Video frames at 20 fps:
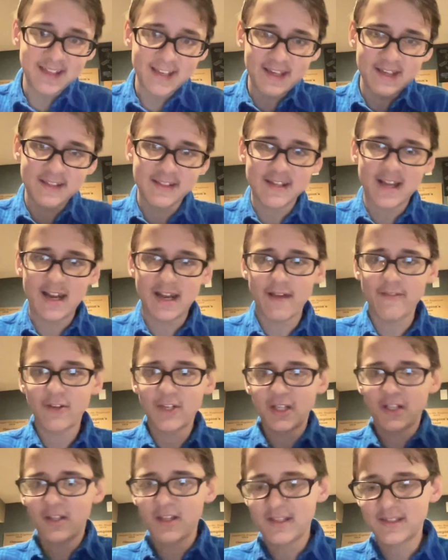Like, it's not having
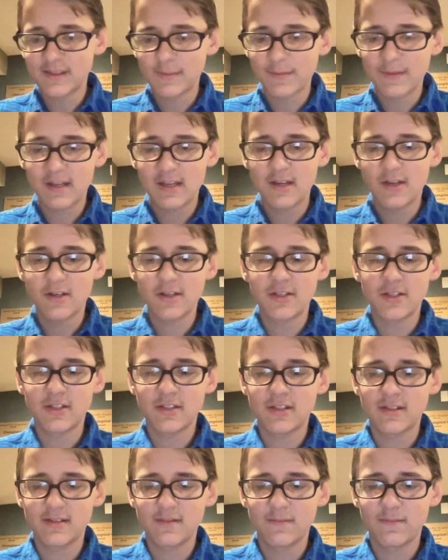to click something, you can
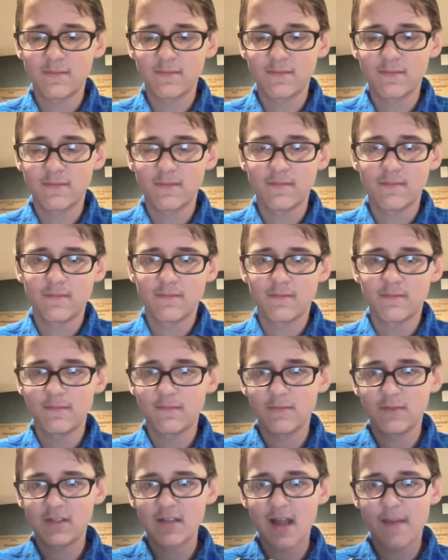just
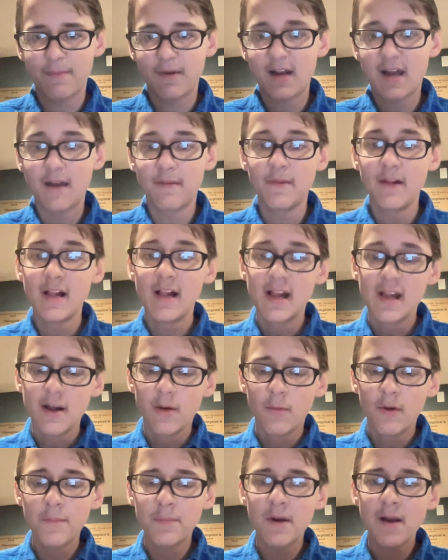snap it on.
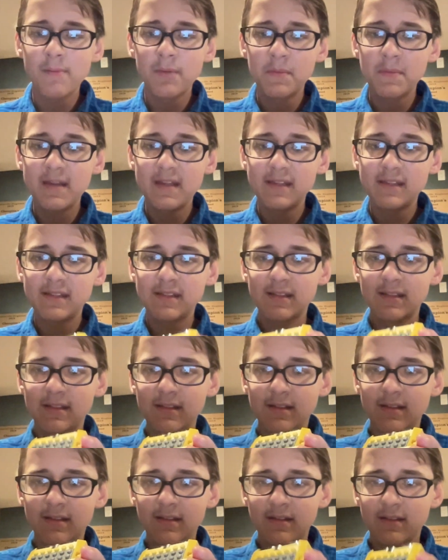One problem is,
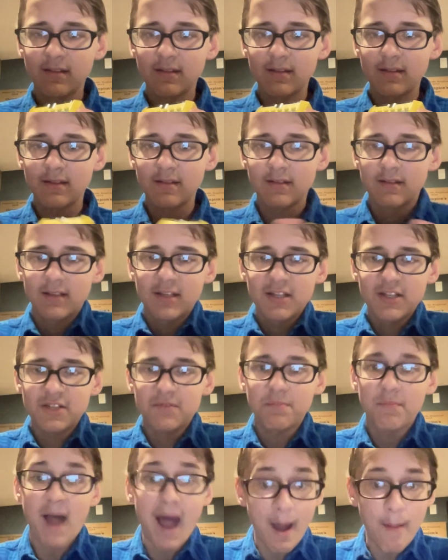it can
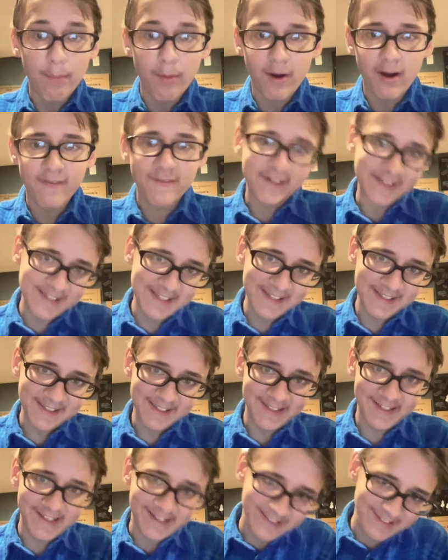just pop off as
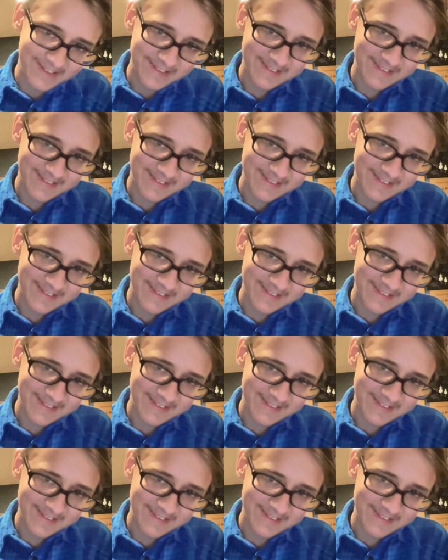easily.